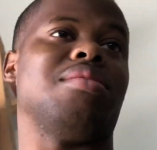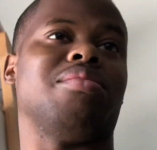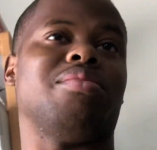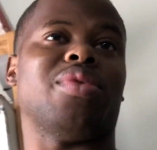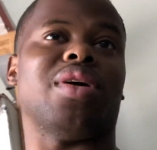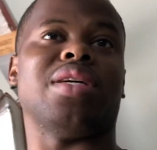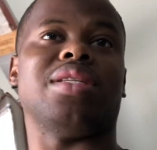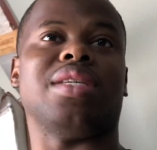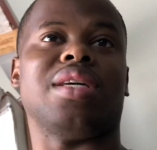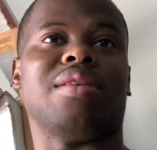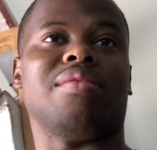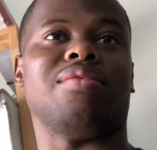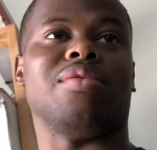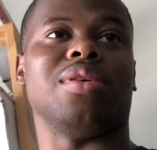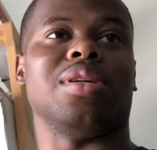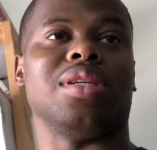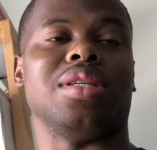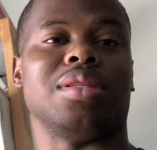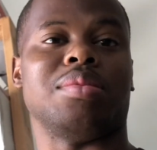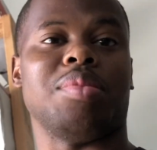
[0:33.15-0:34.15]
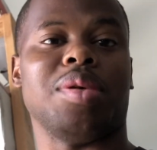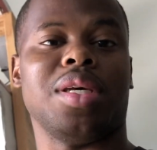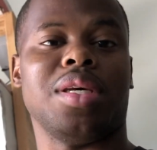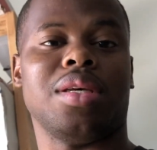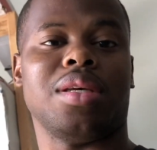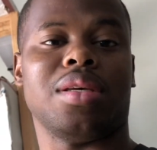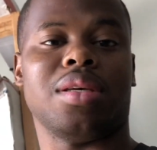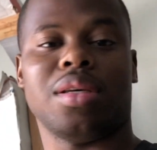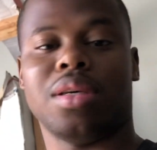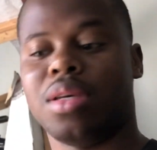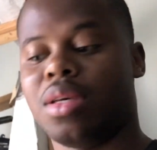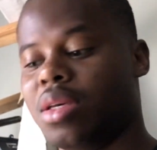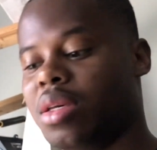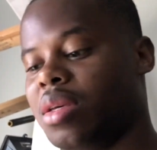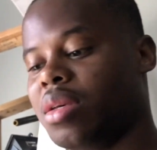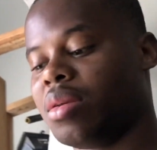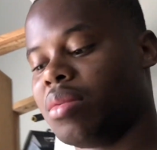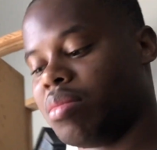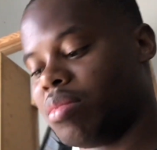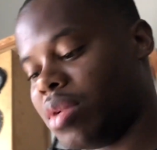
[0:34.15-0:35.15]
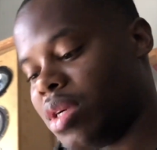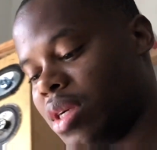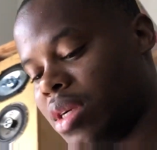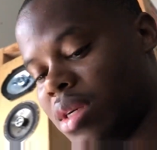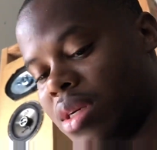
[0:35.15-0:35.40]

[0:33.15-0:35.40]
Probably take it for a little spin. But